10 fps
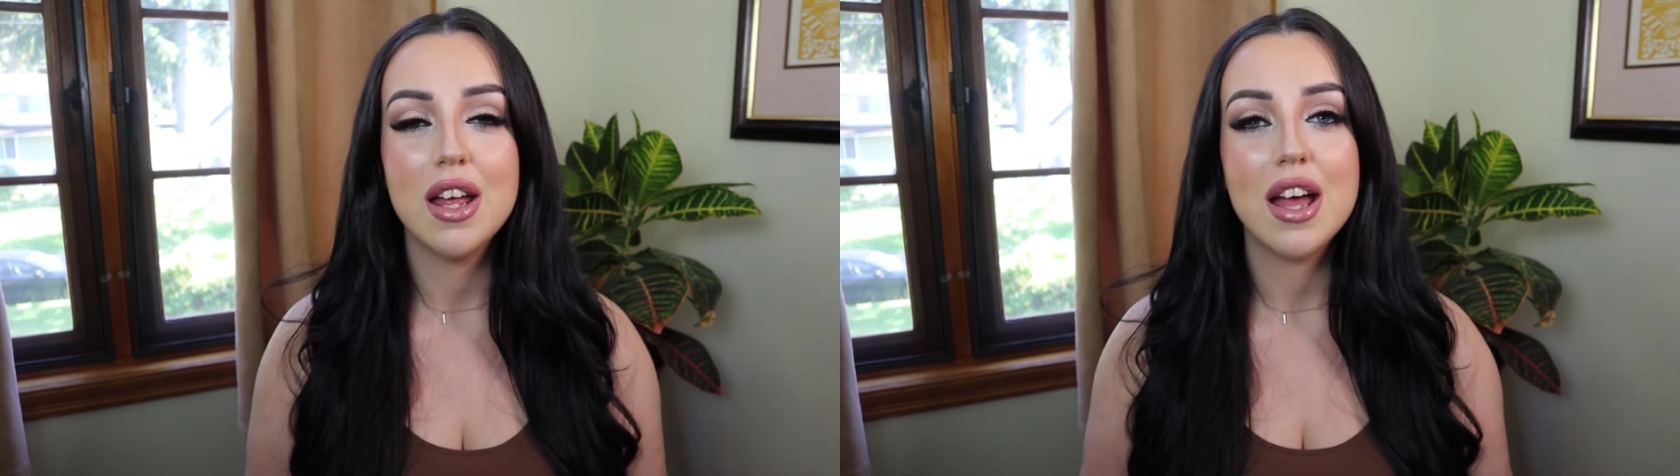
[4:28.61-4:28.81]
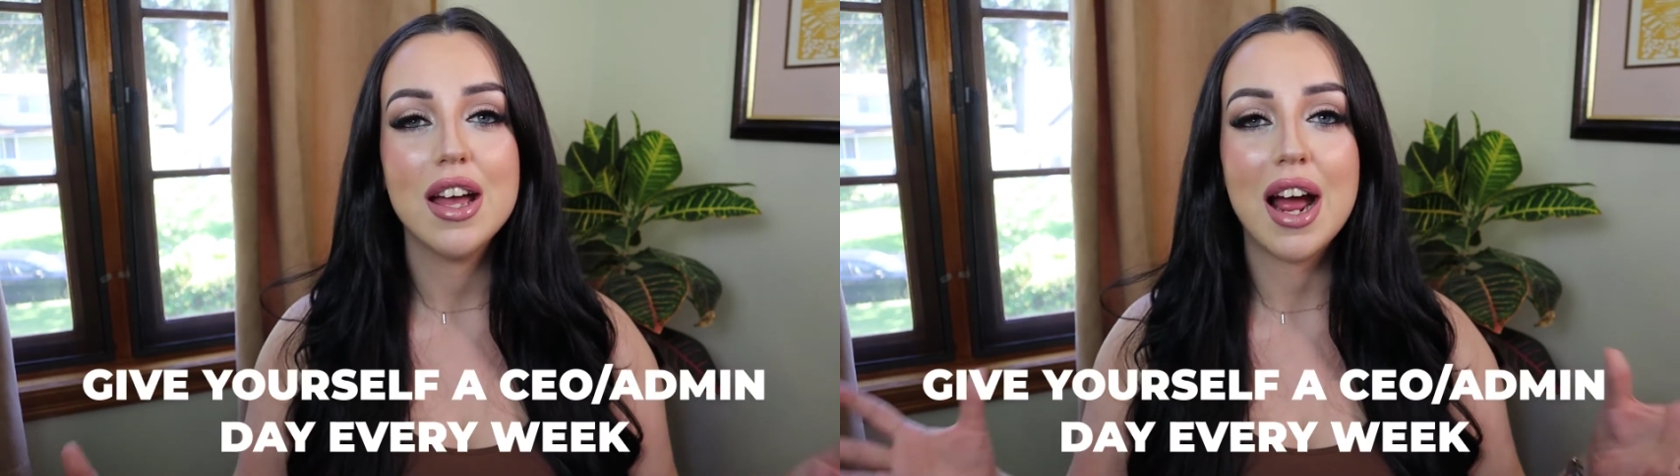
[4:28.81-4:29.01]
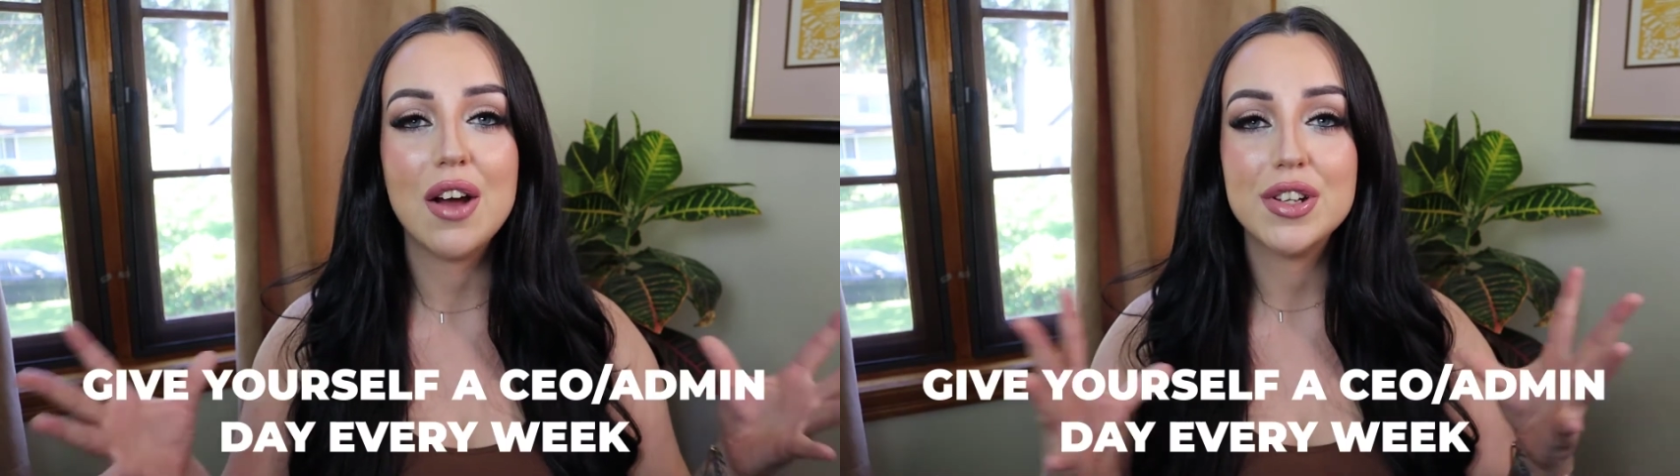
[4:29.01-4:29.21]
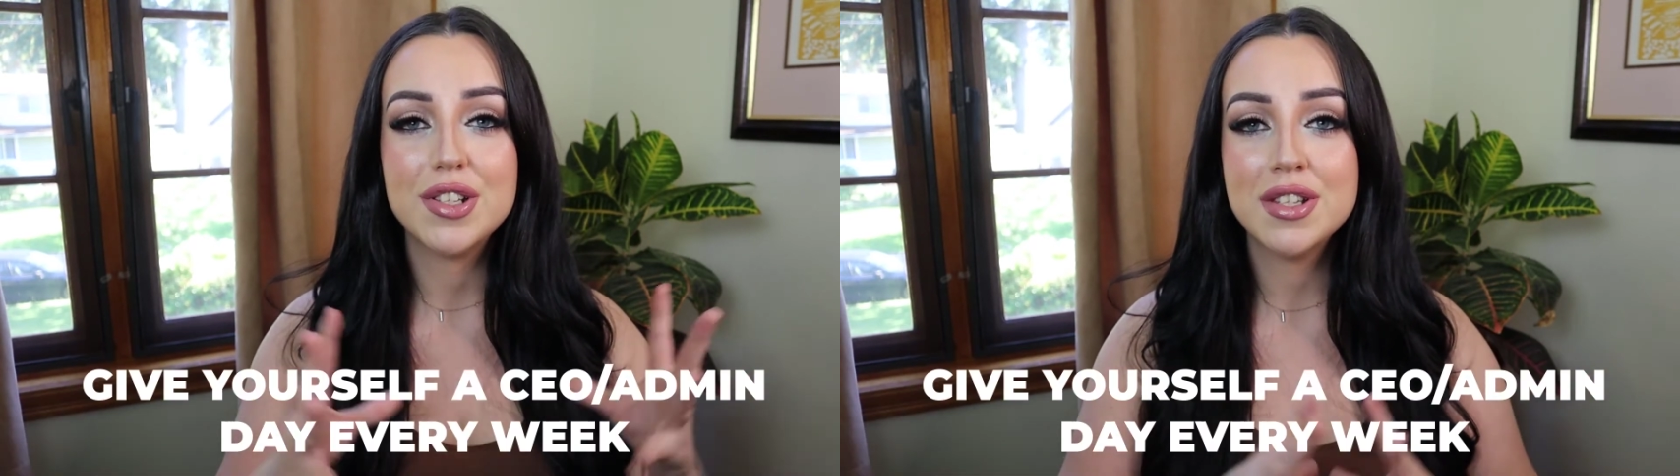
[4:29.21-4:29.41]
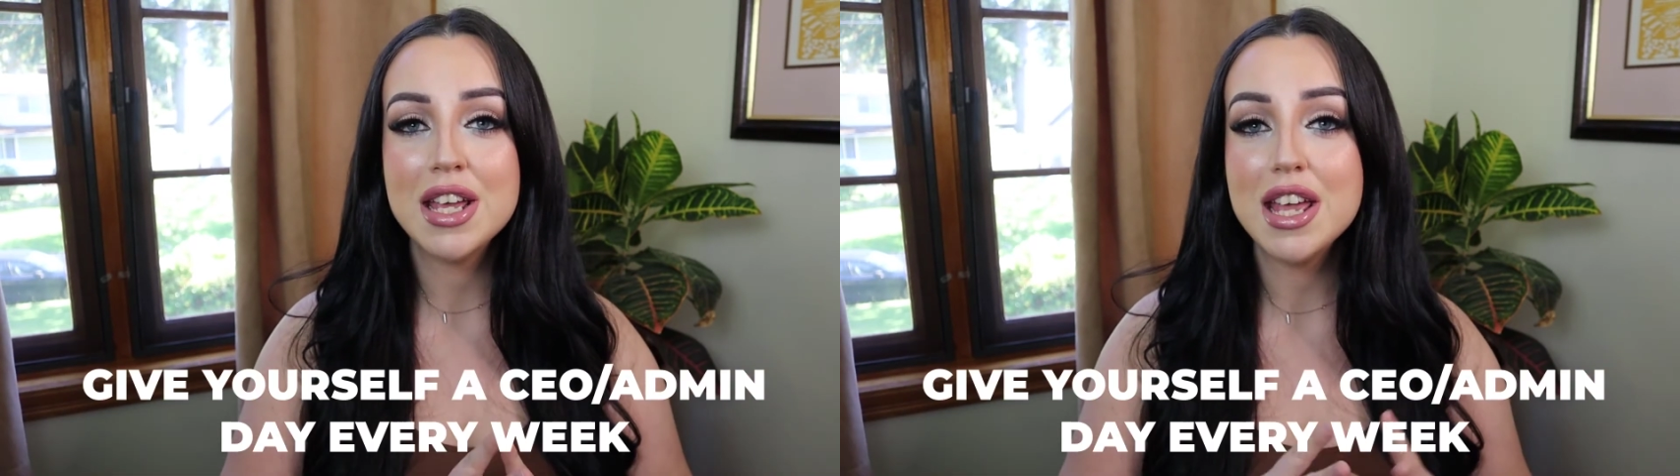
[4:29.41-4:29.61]
and have a
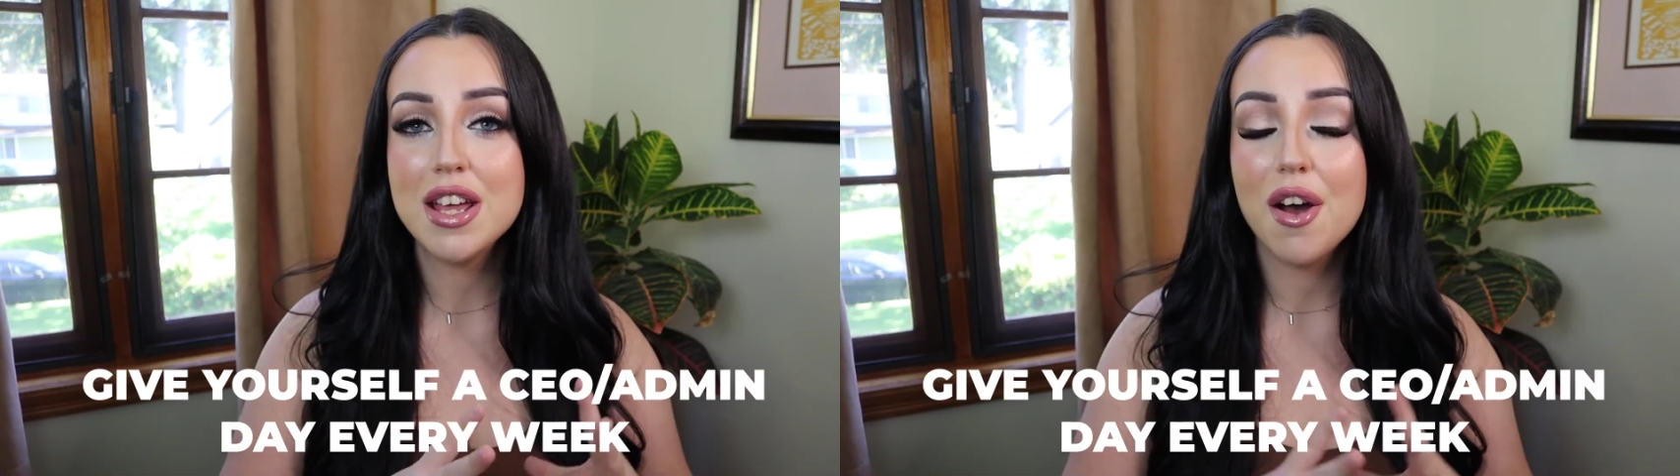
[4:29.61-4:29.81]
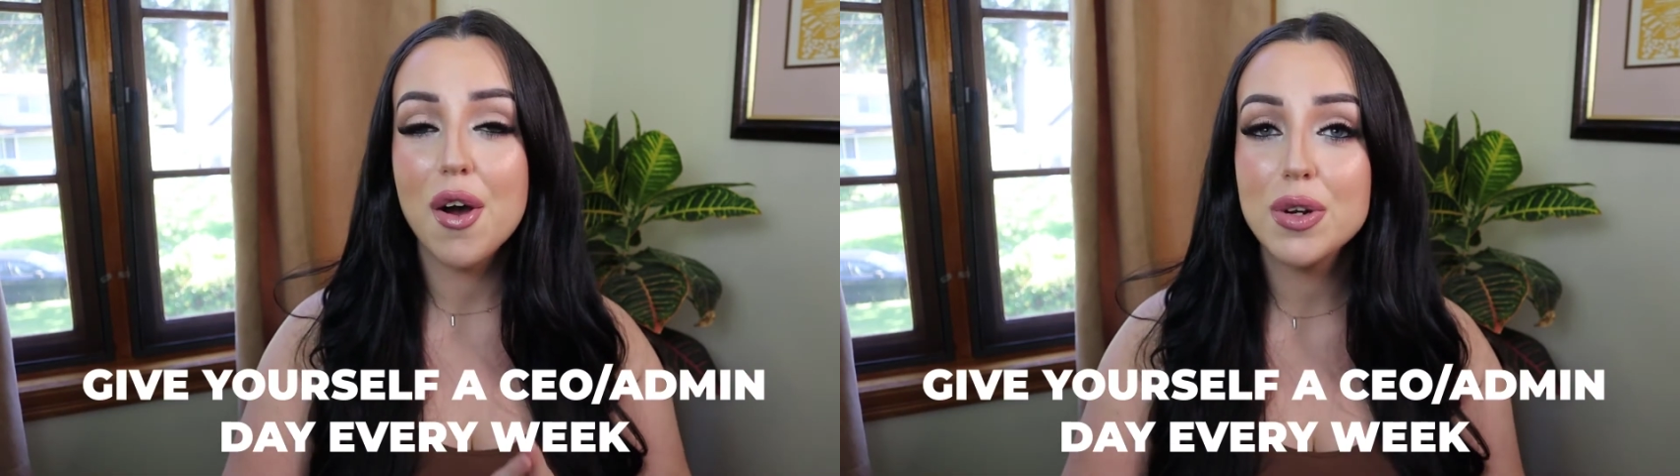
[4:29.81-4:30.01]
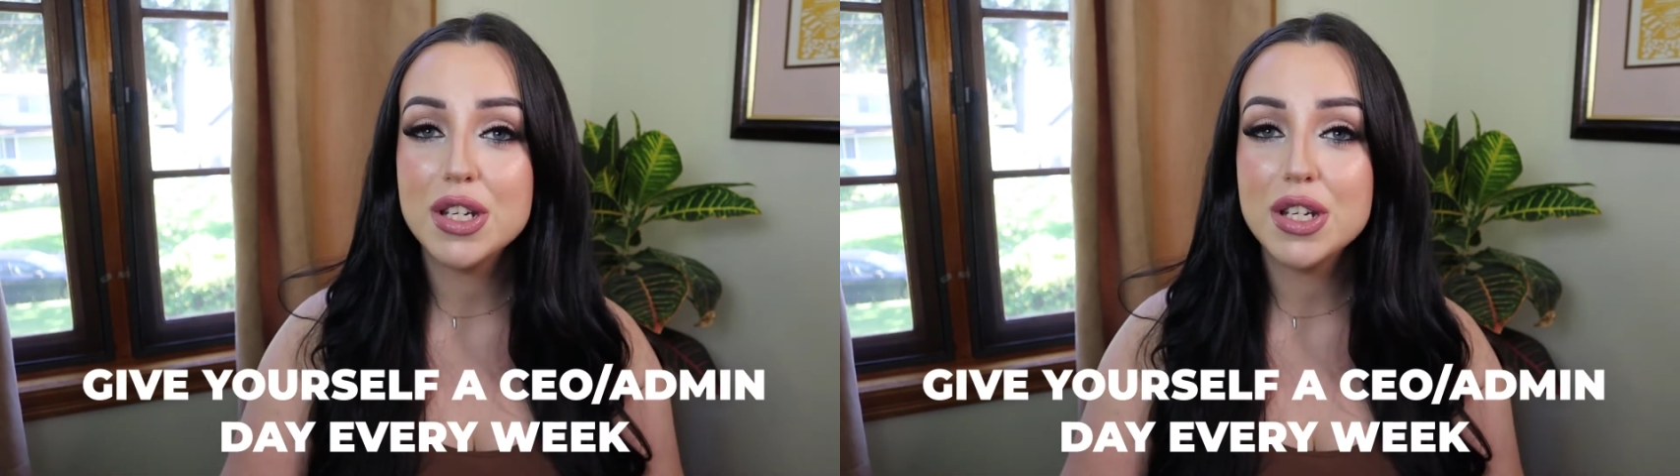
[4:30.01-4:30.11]
CEO